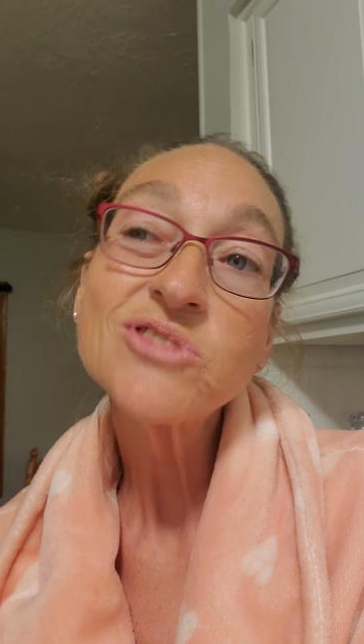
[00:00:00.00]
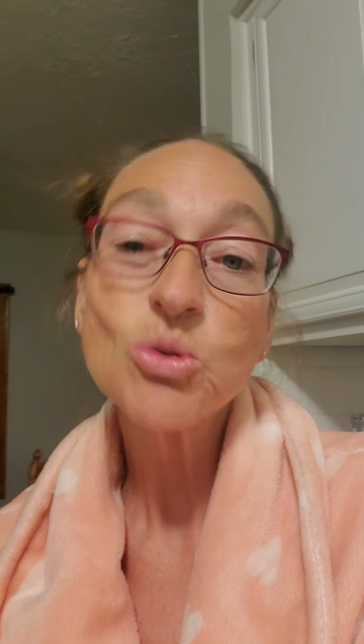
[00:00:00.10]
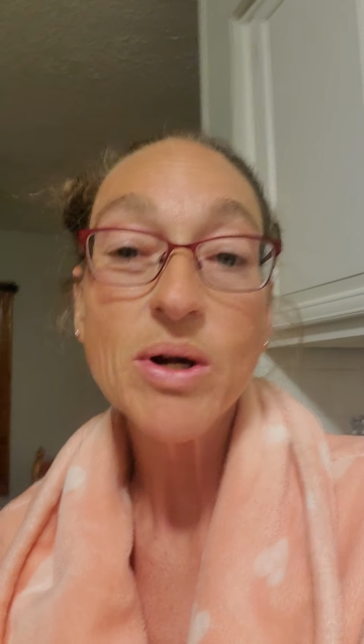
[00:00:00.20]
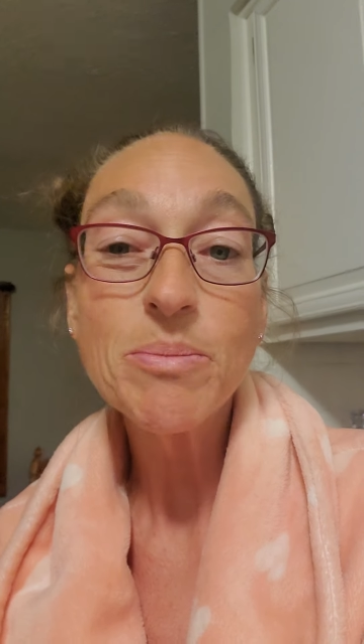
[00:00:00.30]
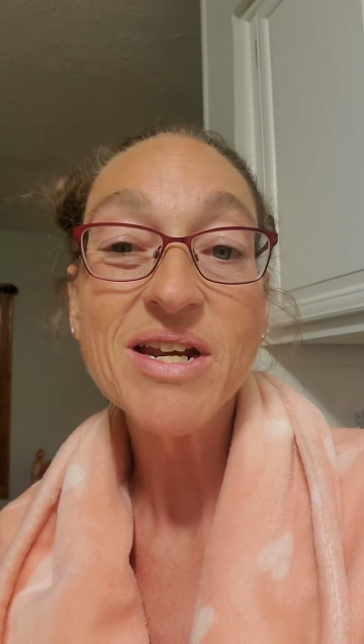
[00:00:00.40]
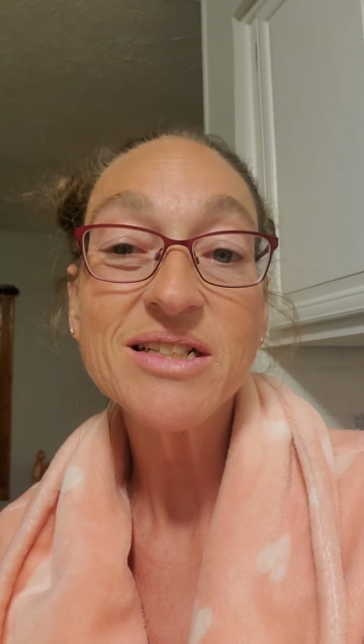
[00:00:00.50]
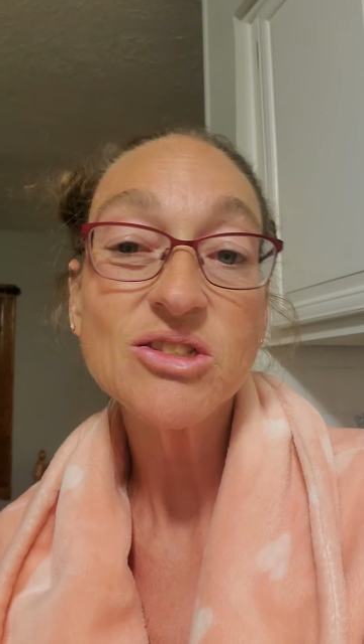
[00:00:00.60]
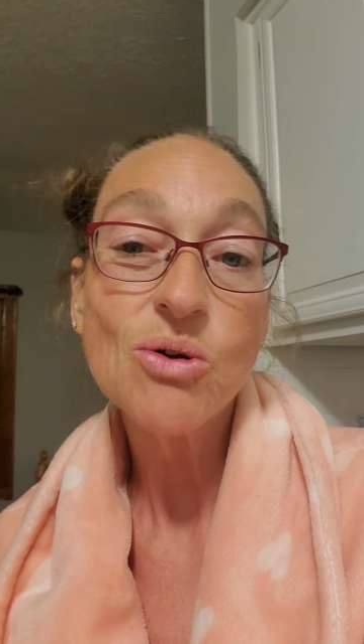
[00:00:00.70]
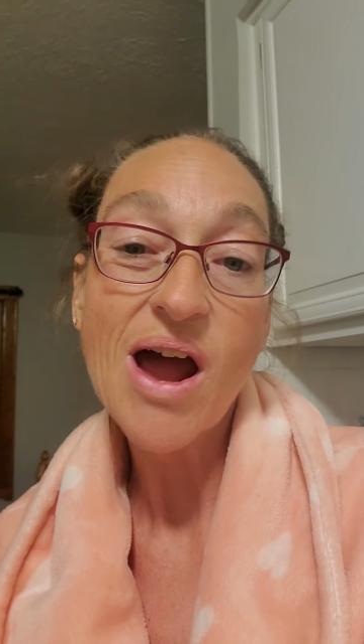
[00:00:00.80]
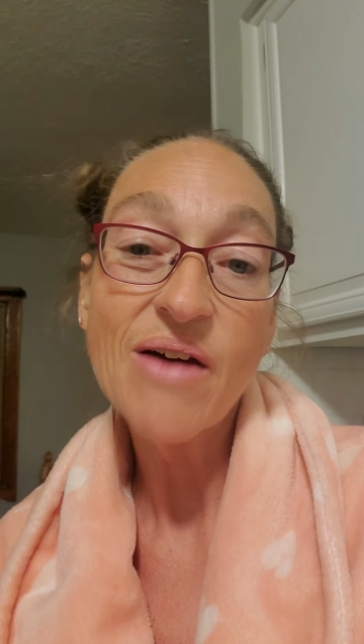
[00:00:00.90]
20 minutes
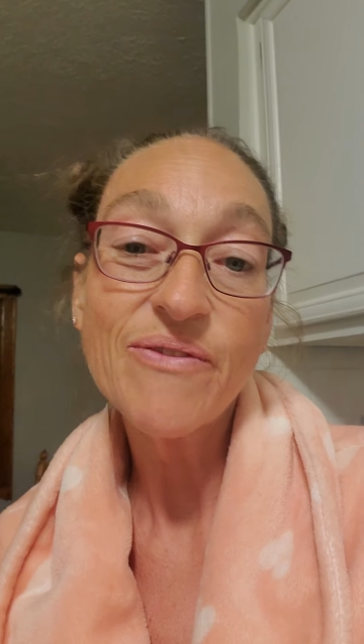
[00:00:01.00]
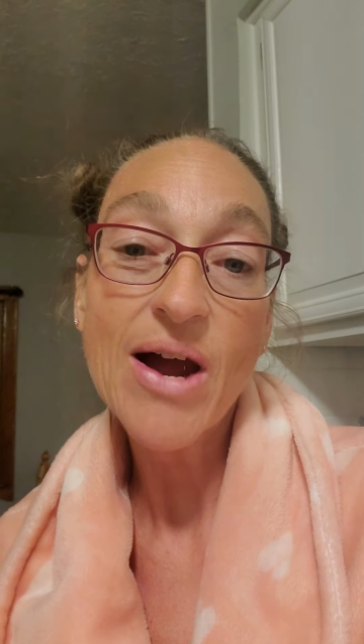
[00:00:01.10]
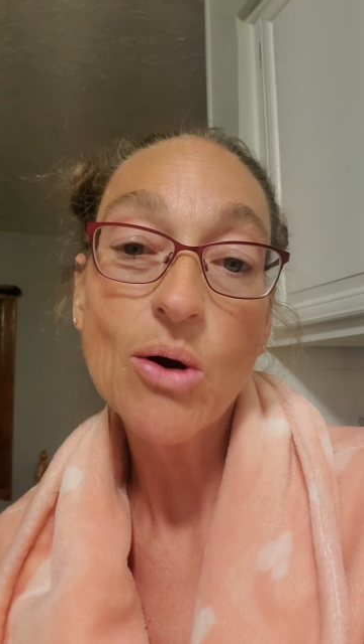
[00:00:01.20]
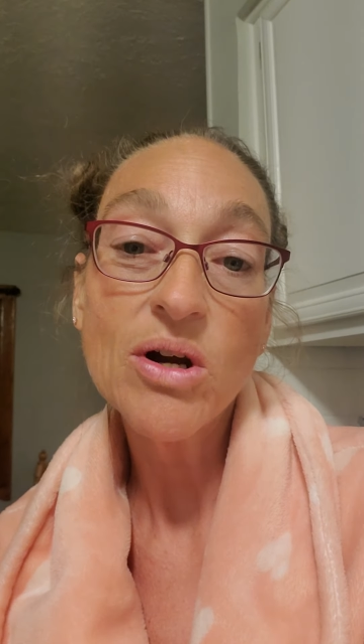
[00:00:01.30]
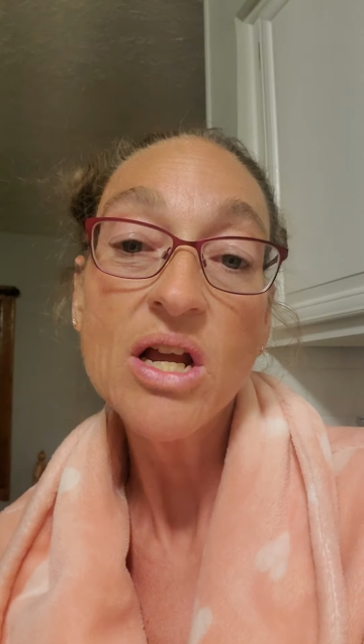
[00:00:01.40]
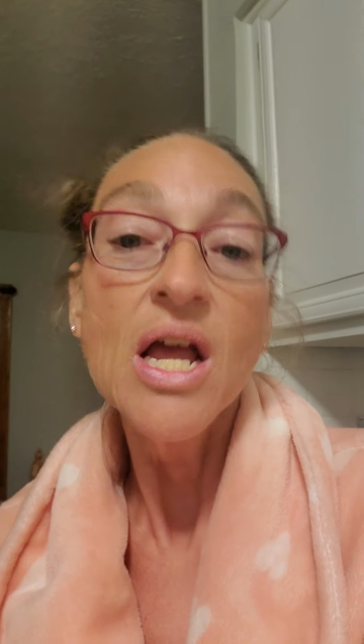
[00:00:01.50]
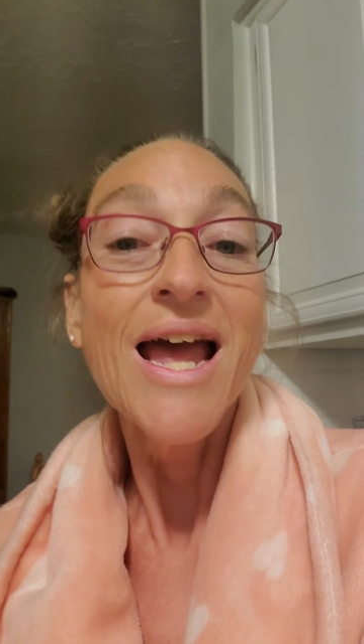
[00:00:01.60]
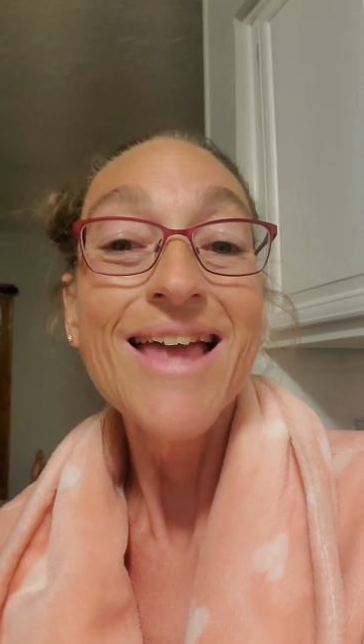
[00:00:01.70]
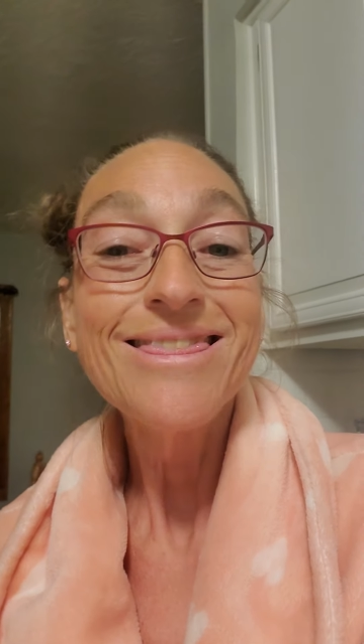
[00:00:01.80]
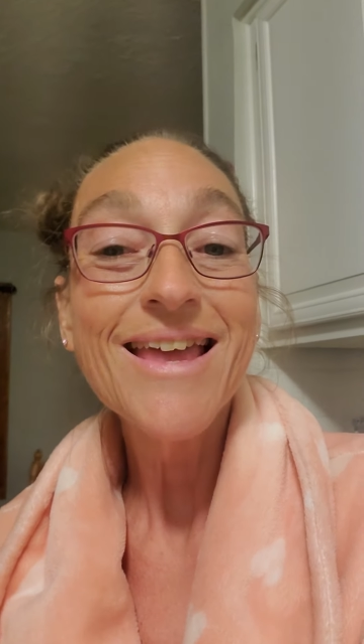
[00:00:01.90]
to a half hour
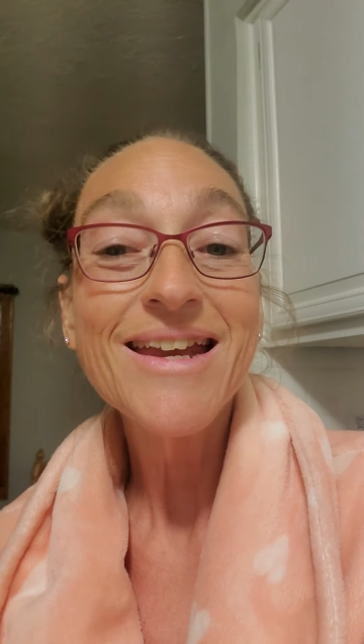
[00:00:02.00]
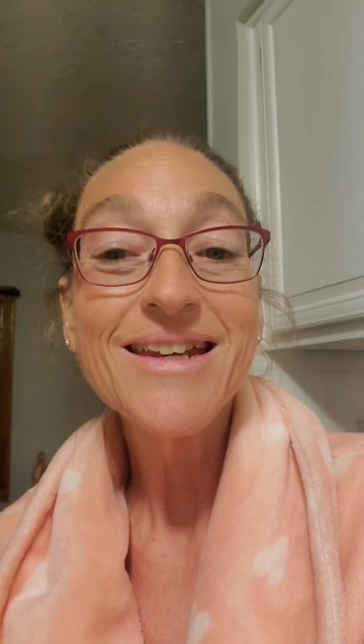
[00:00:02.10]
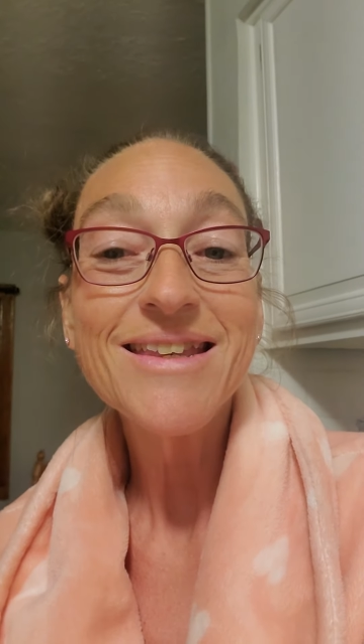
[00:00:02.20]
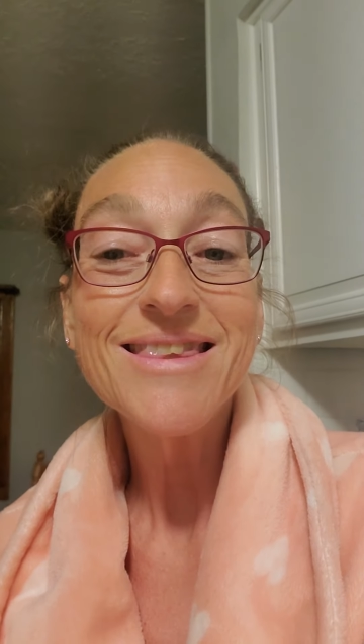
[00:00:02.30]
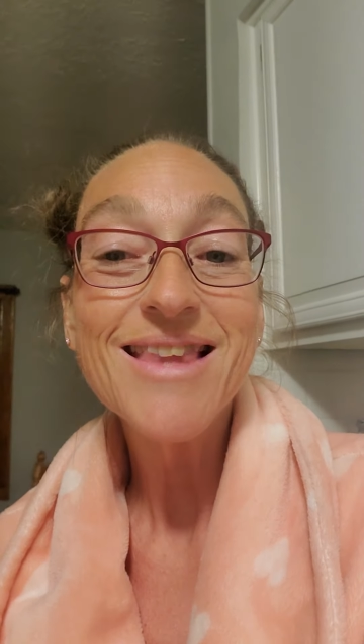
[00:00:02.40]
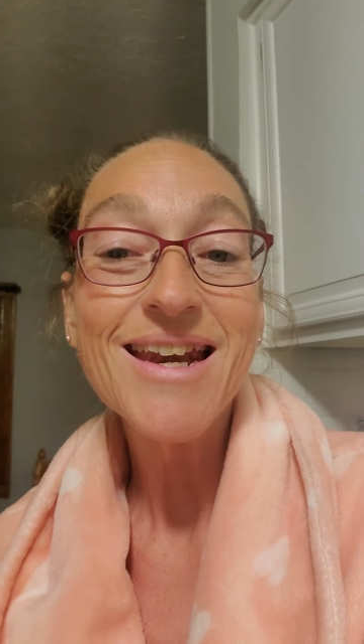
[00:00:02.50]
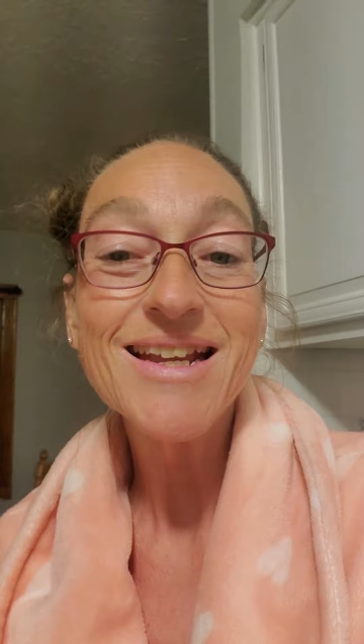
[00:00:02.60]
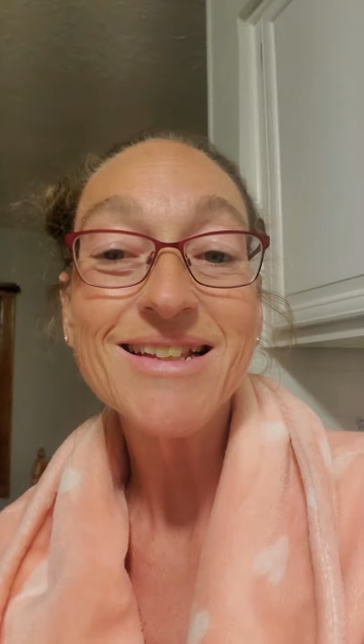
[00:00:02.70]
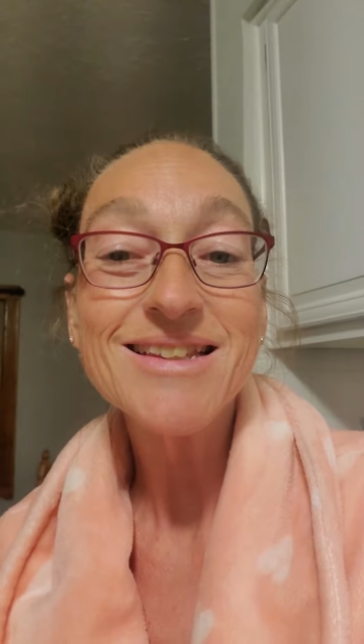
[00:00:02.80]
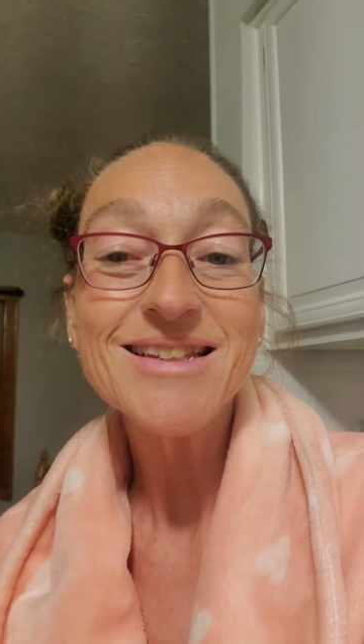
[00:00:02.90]
and let
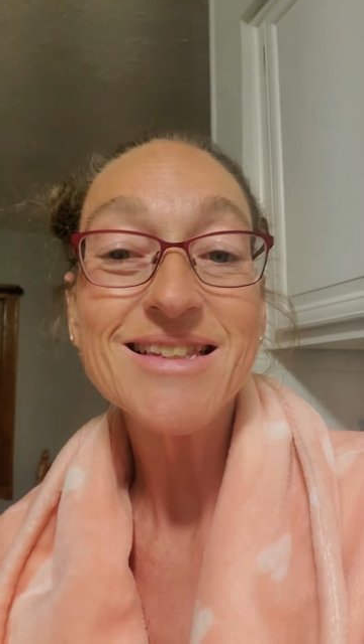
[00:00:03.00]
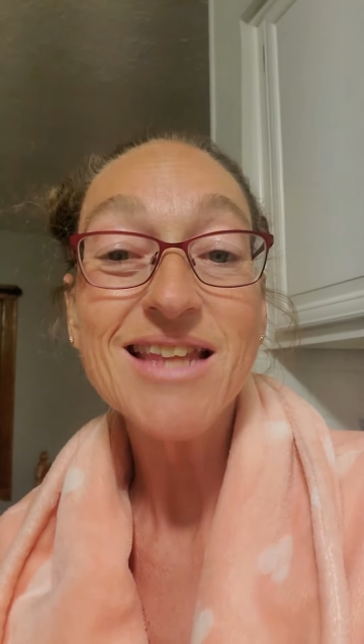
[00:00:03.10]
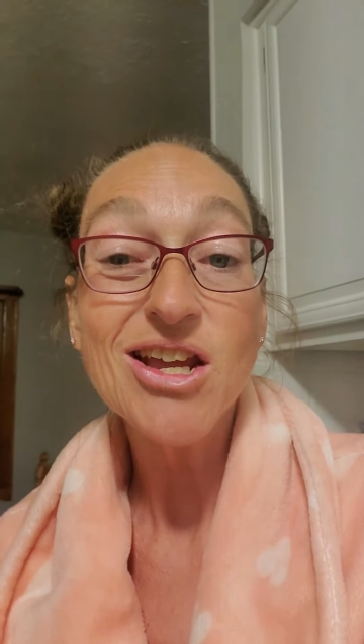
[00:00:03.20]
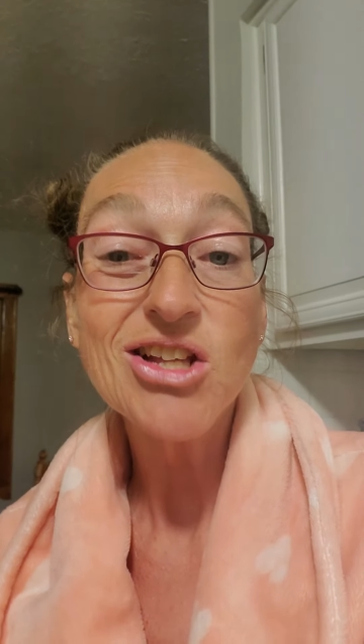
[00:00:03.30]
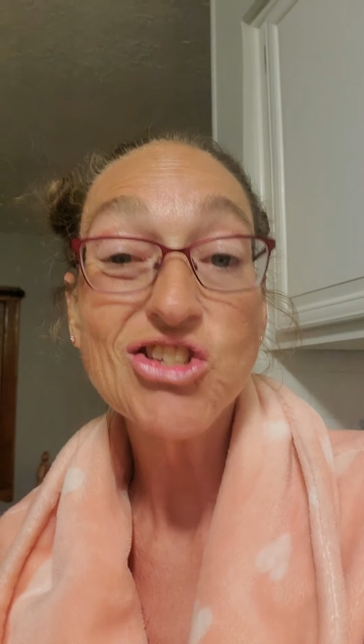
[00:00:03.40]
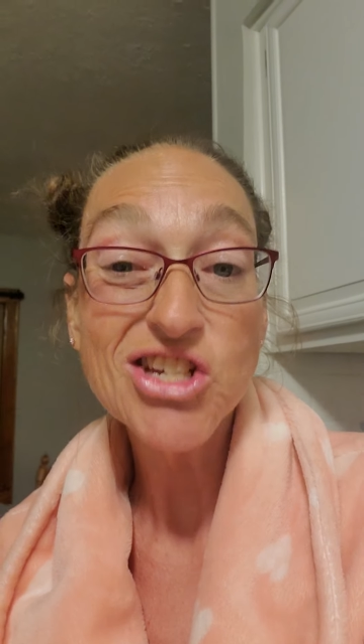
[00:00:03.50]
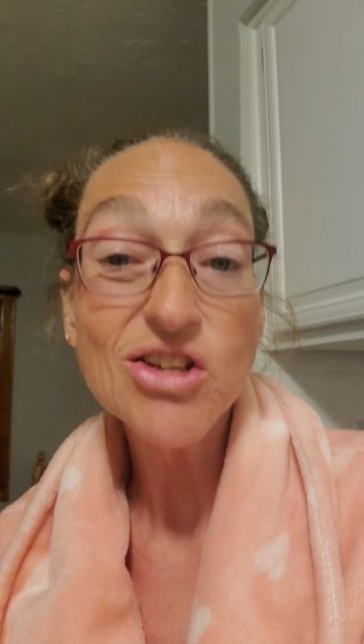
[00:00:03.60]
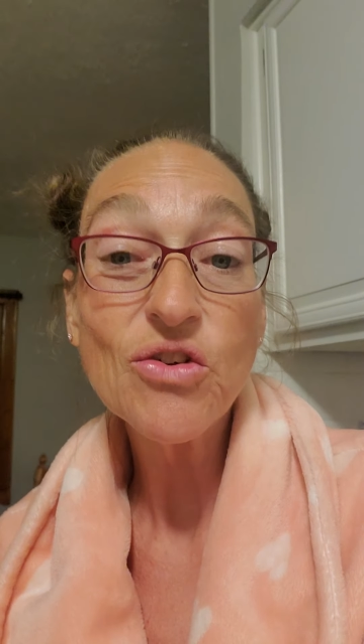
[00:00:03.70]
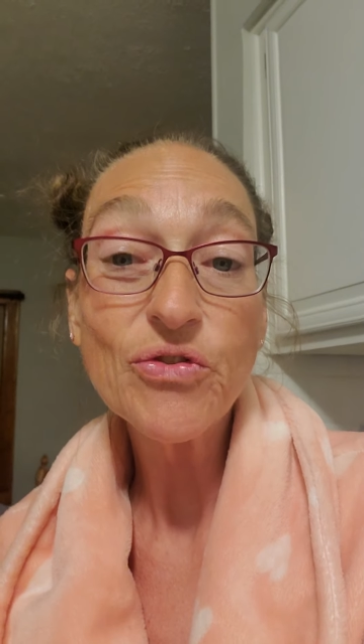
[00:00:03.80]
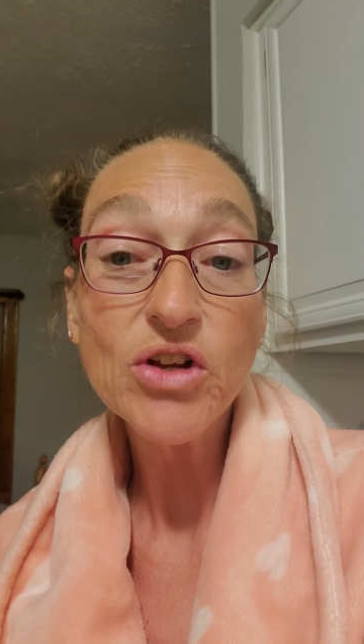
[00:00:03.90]
it like
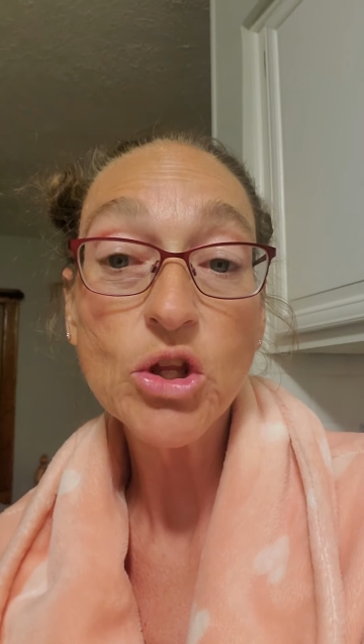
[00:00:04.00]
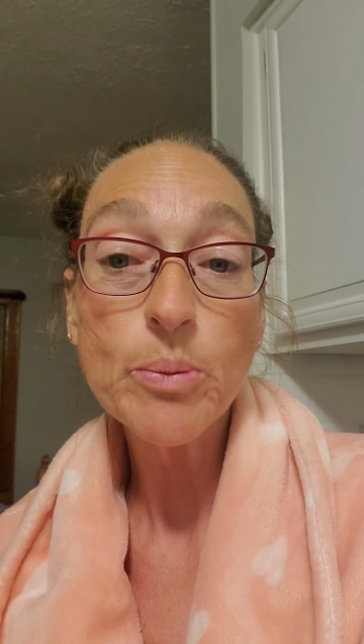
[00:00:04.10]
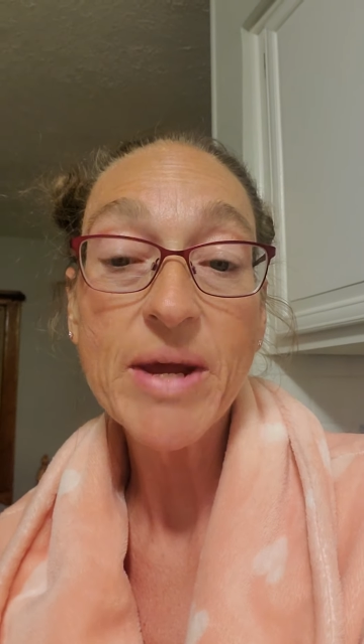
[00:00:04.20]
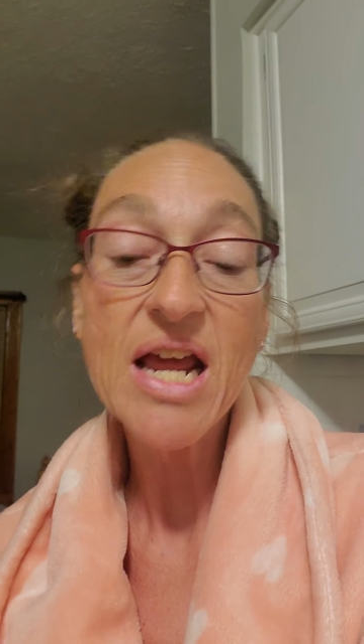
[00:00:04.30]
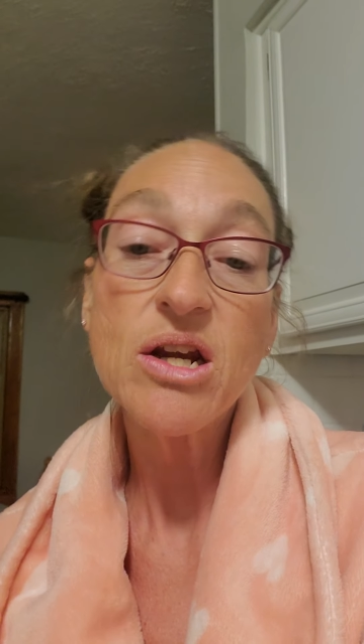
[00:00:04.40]
chill for a little bit,